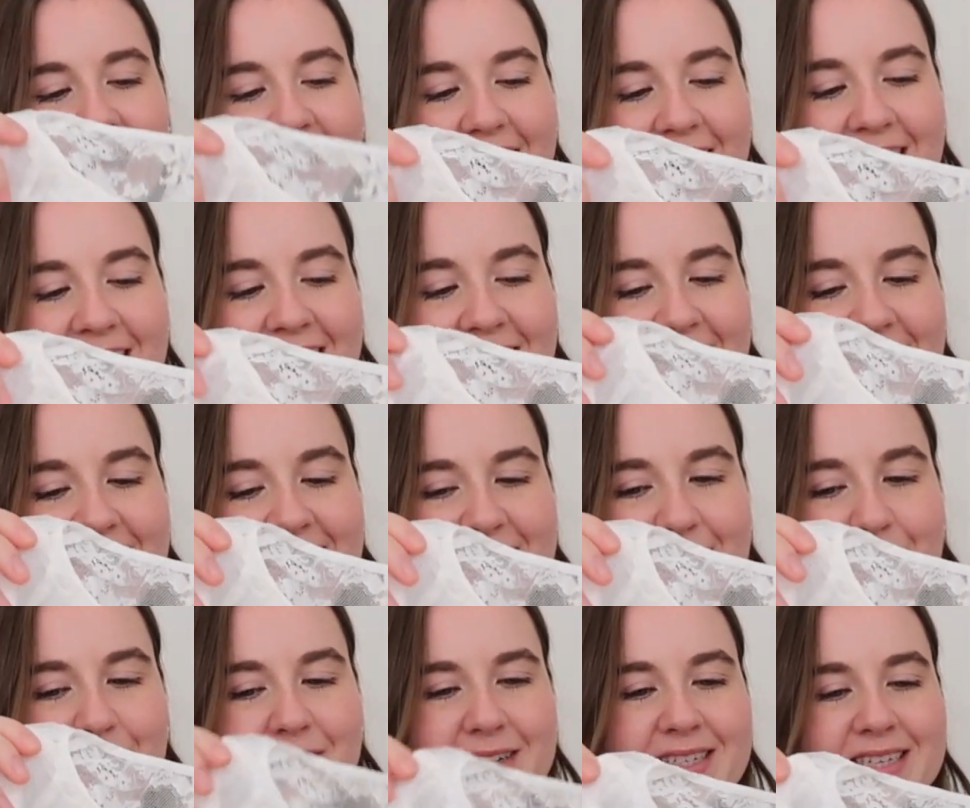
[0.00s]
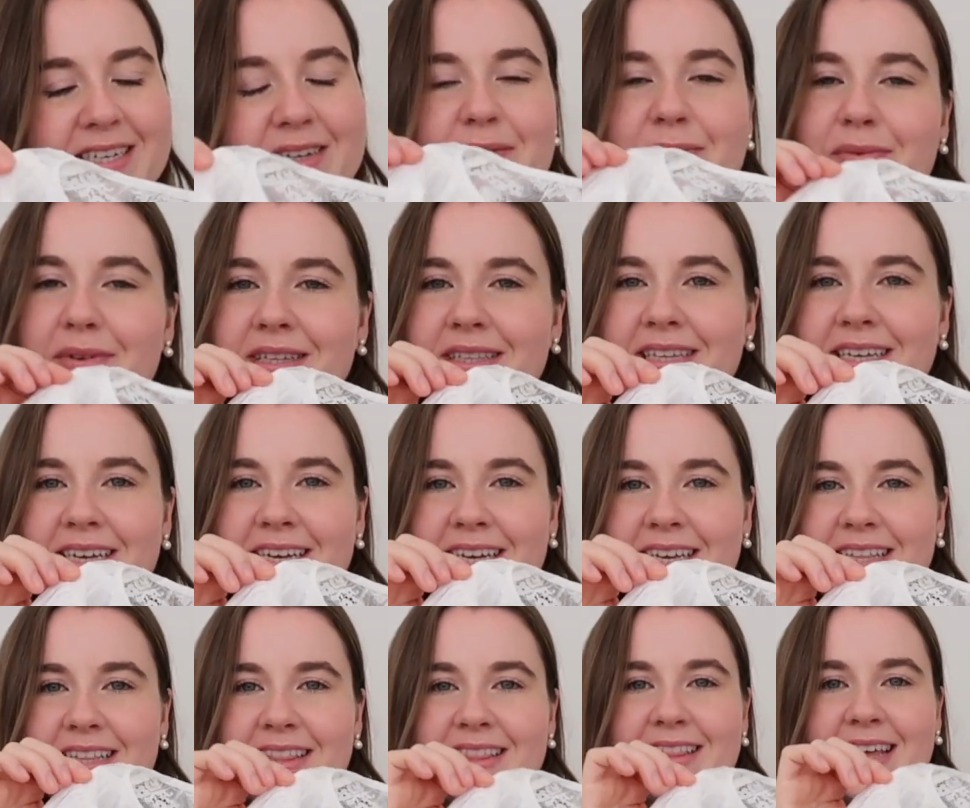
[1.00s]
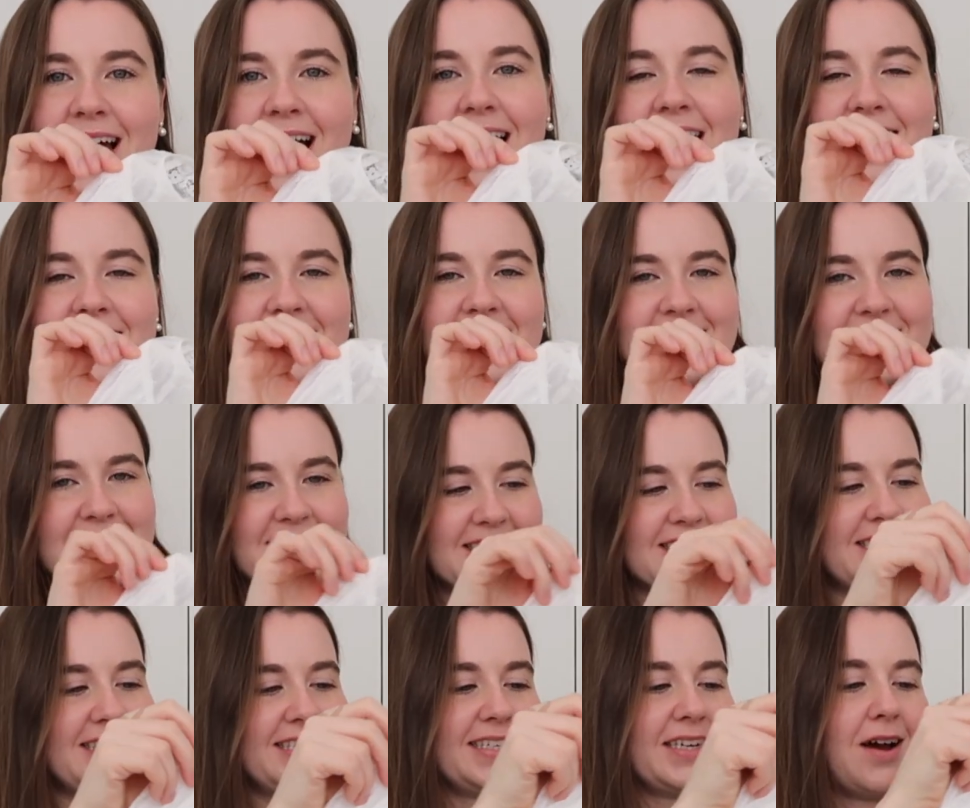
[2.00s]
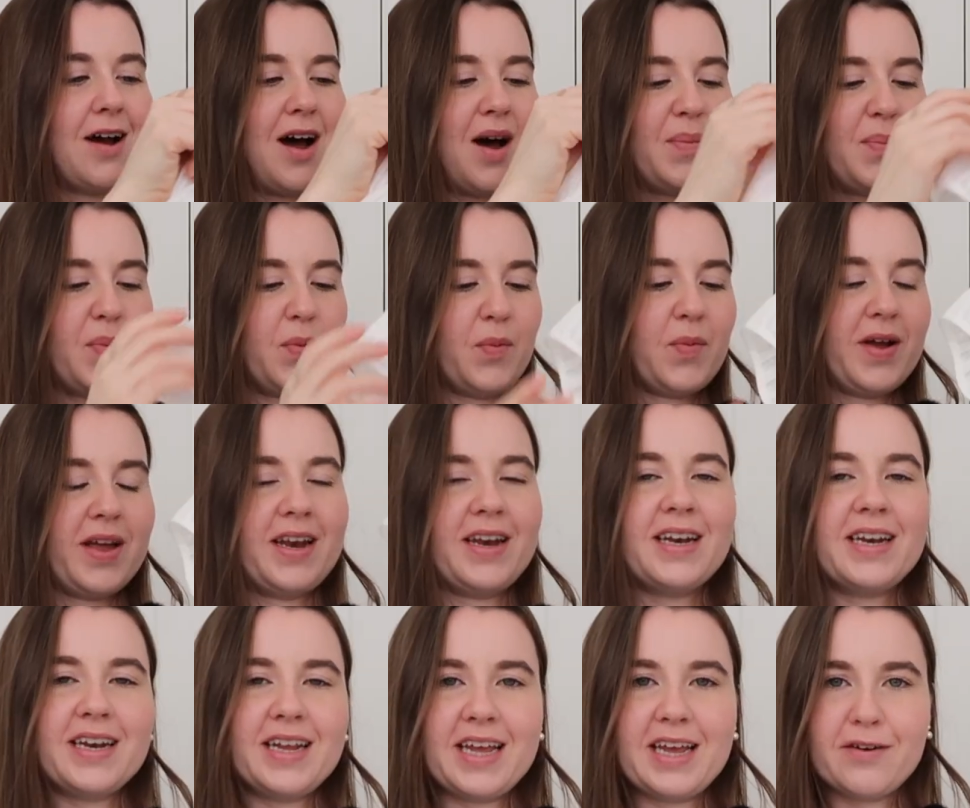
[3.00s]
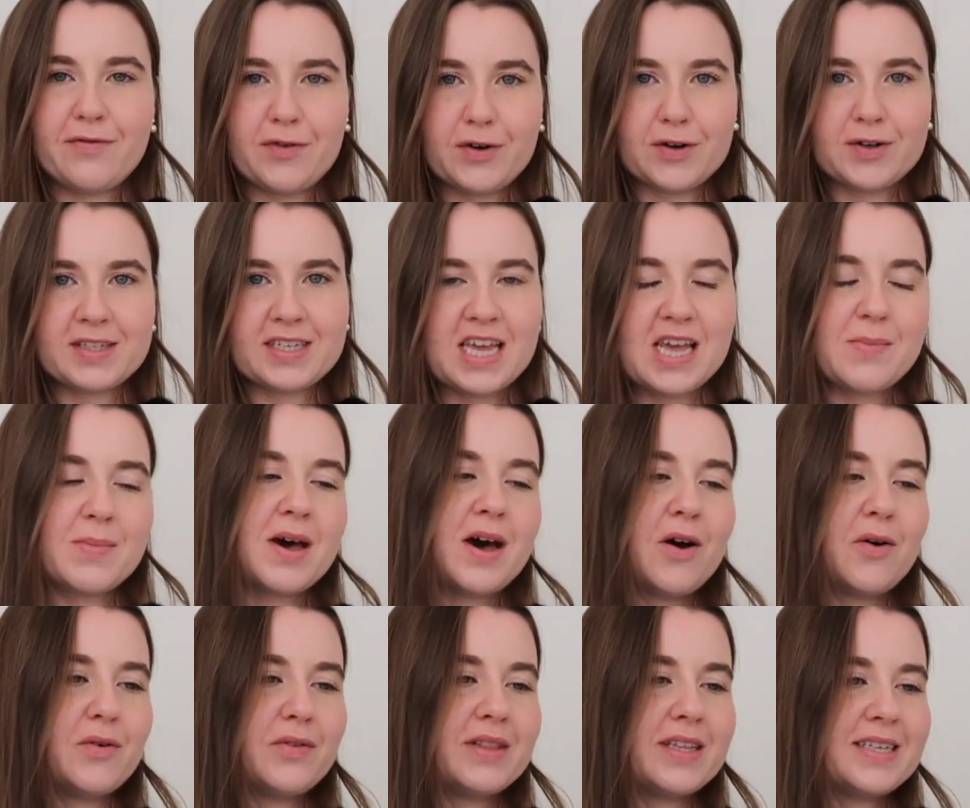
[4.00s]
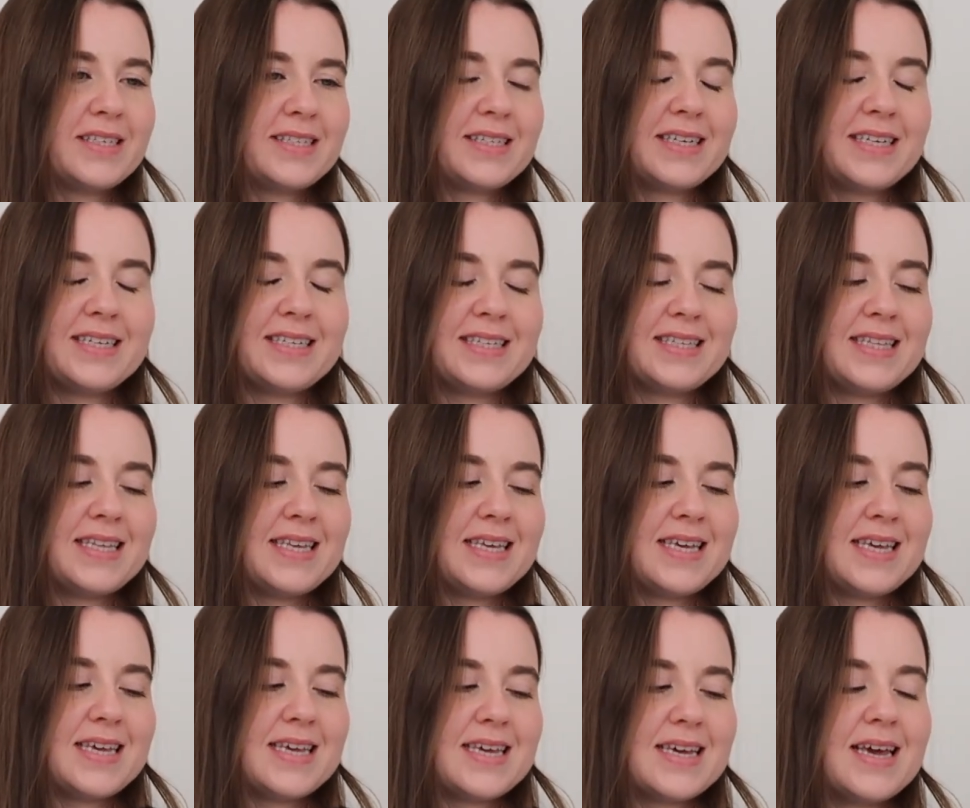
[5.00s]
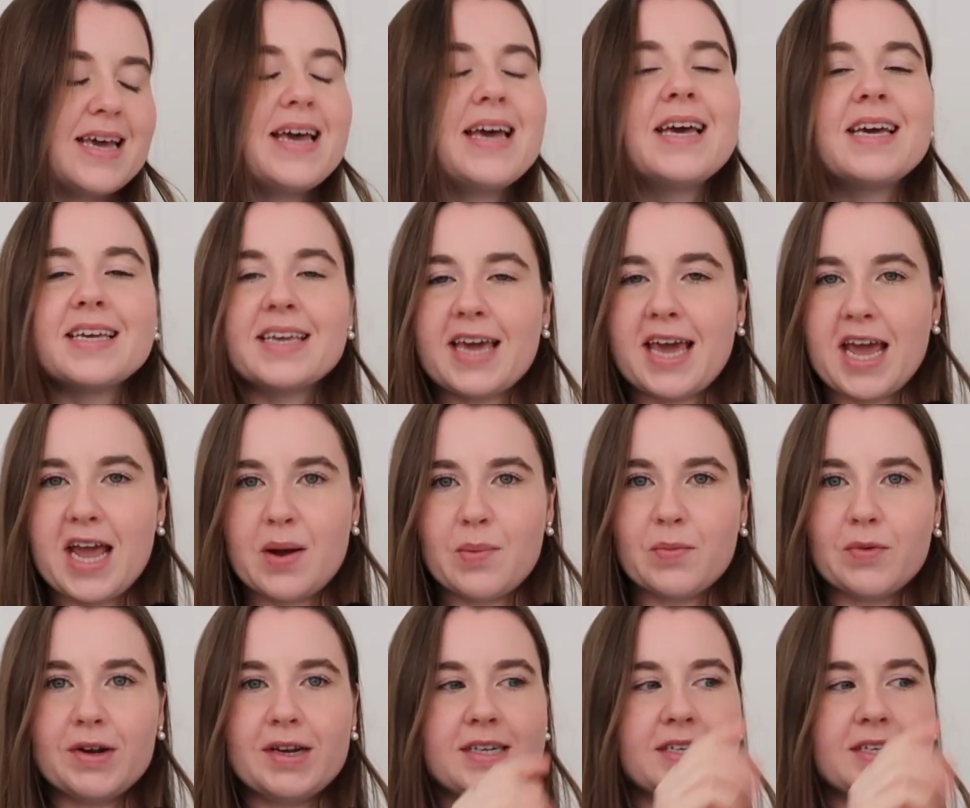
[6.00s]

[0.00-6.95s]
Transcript: I wasn't really that into this top when it first came out. This is the Camry